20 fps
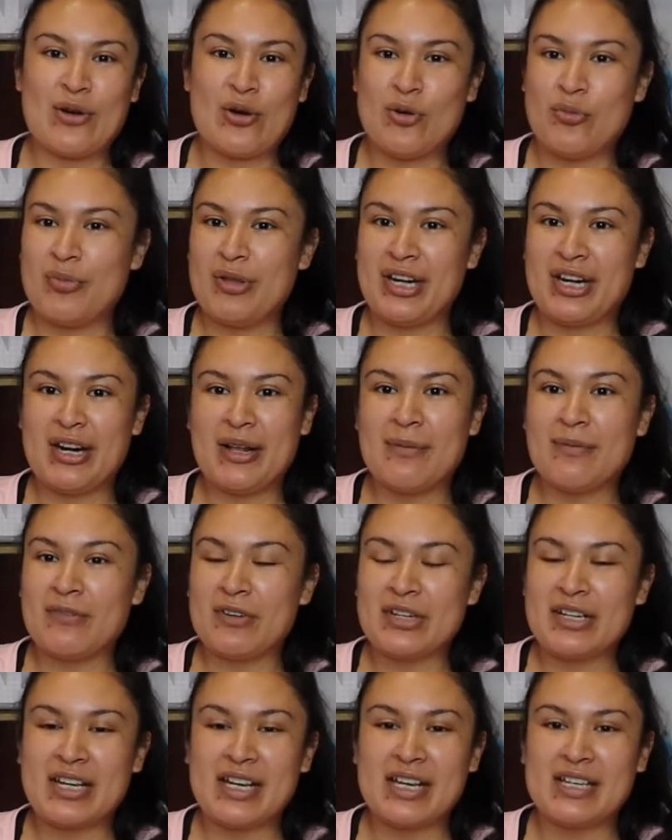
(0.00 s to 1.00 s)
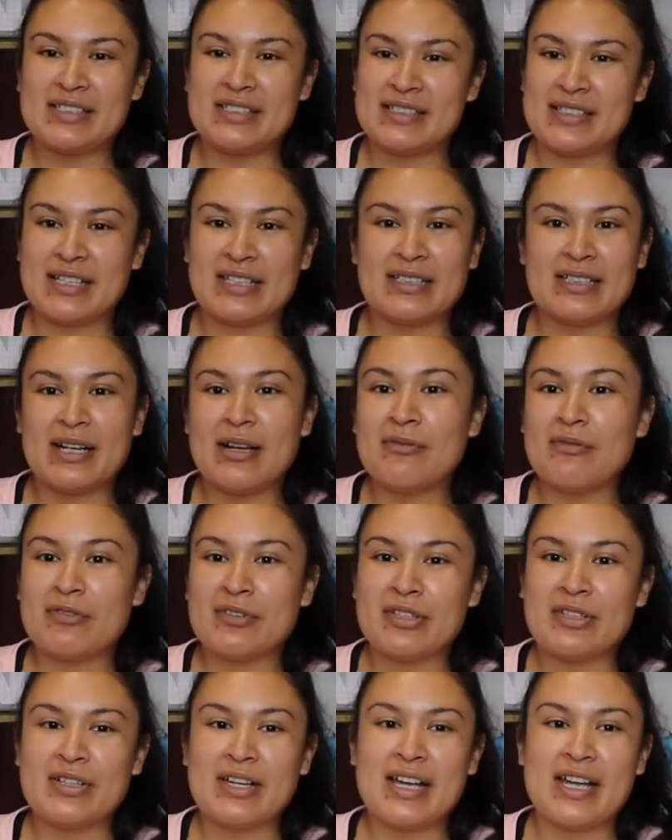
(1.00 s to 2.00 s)
open it up for you guys, set it up for
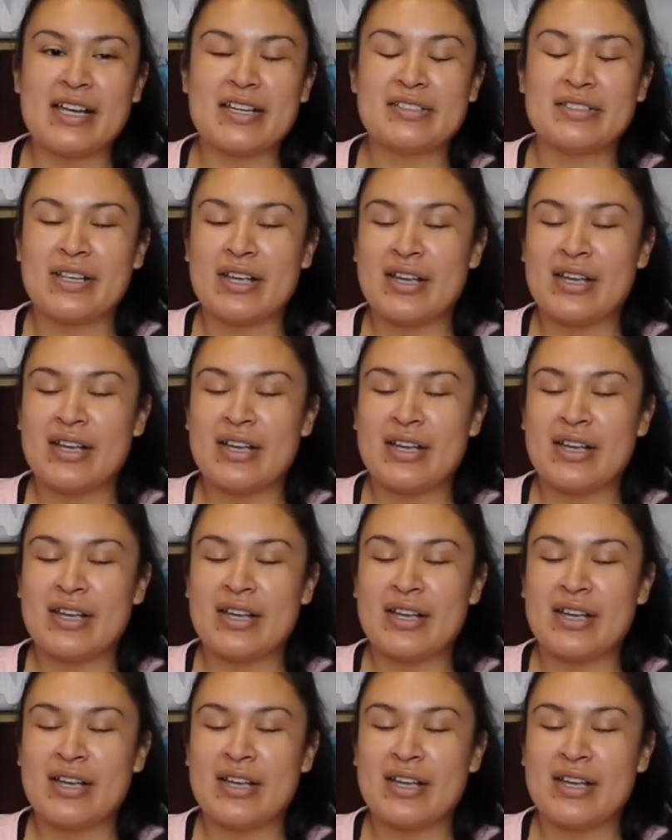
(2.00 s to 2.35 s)
you guys,